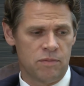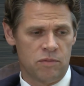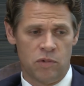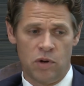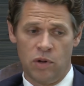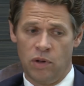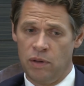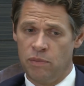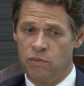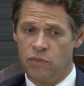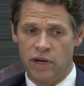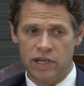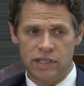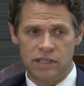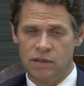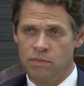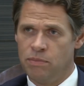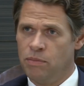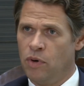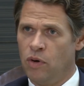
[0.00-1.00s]
We'll
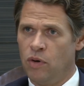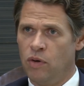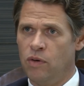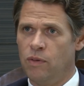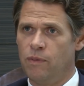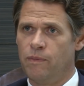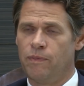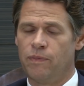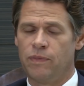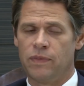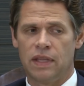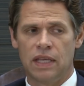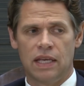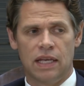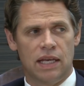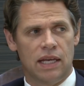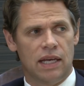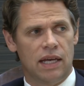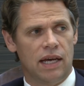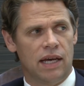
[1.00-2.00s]
embrace it more,
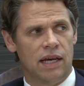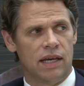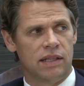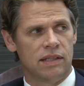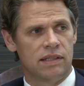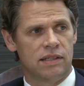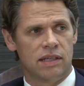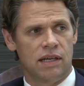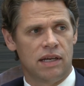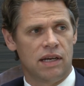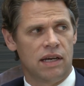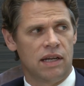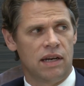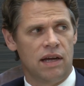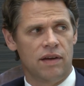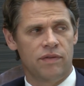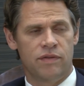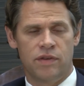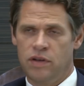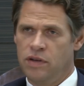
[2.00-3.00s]
and
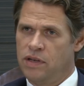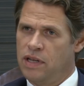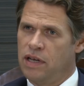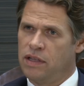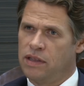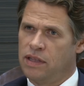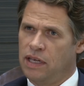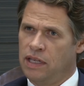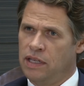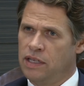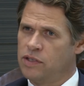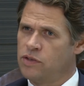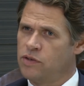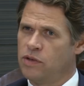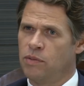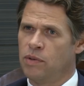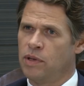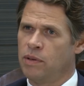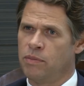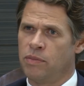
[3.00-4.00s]
I have no doubt the
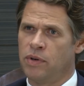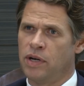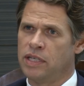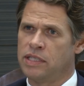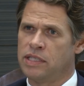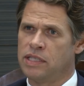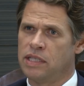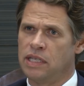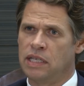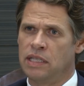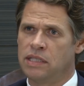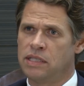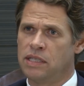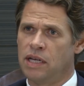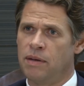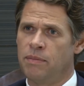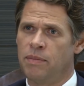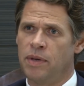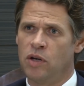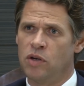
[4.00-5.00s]
industry will embrace it in
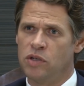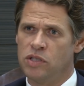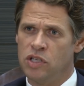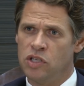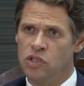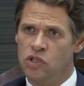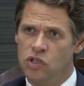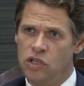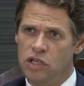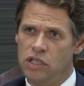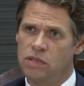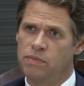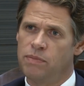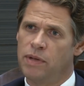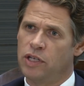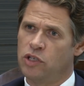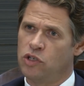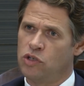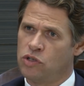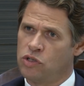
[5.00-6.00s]
time because it just
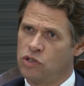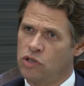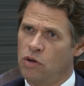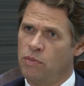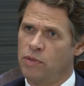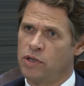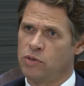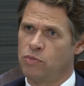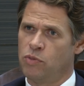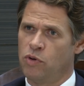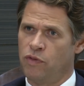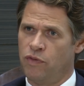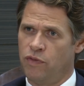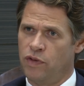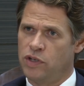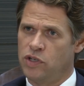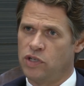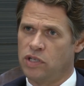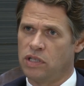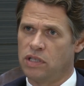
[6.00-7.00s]
makes you so much more
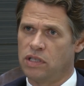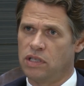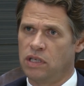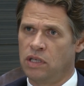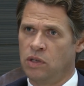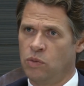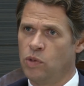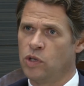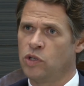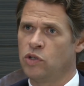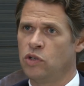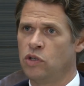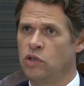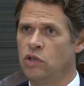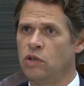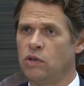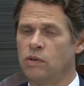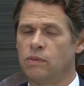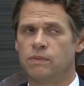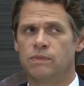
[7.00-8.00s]
efficient in what you
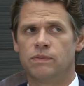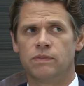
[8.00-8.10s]
do.